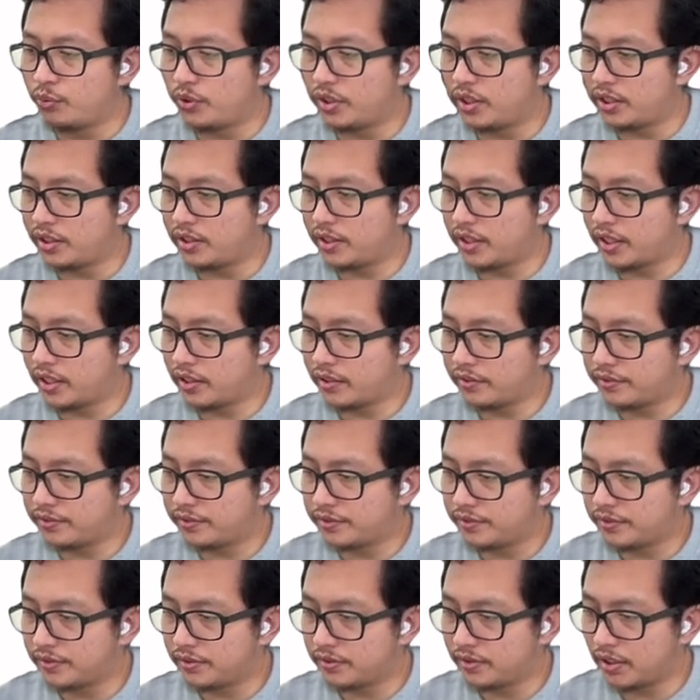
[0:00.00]
We can
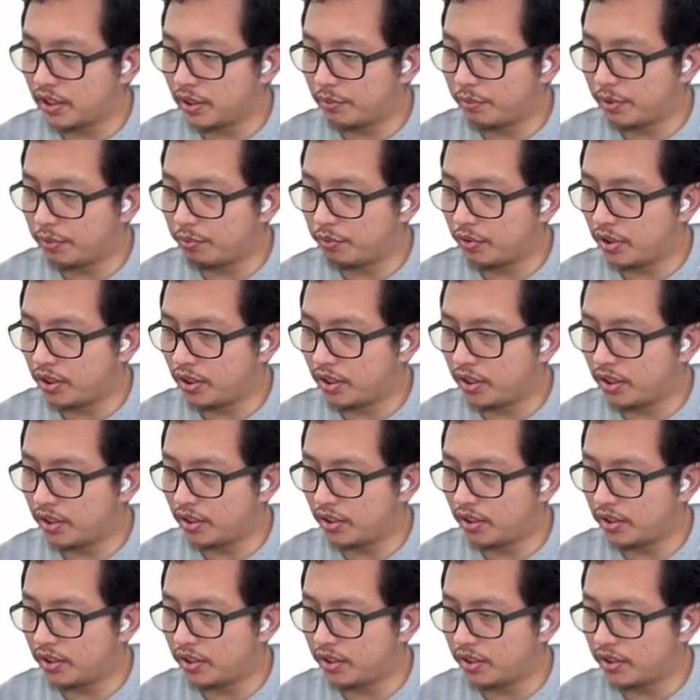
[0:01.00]
have
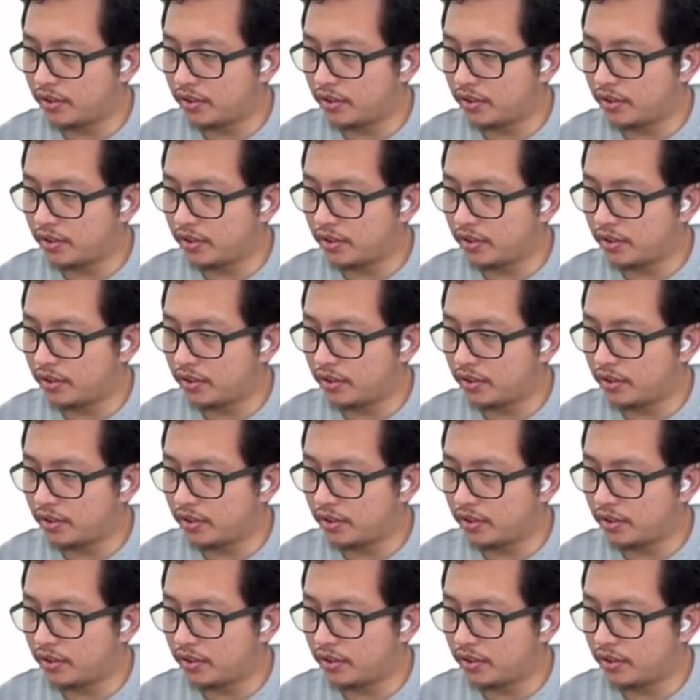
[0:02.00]
hyperbola